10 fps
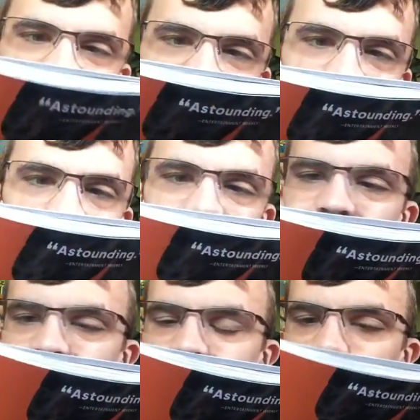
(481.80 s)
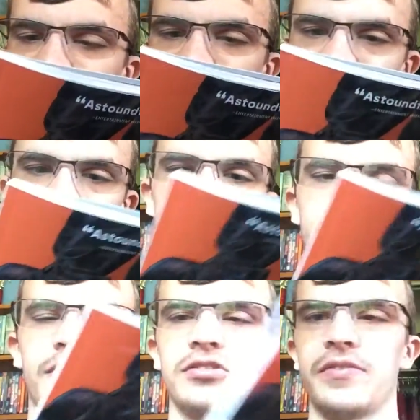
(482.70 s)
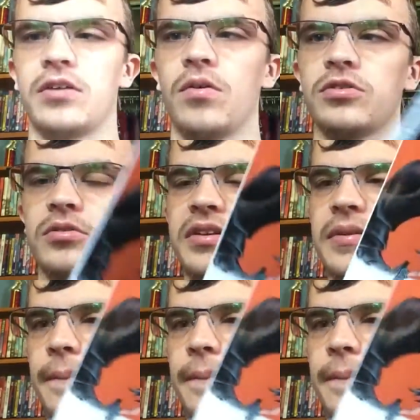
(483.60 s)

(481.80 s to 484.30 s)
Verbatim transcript: That oh, he gave a good review. Okay, but there was going to a quote to it.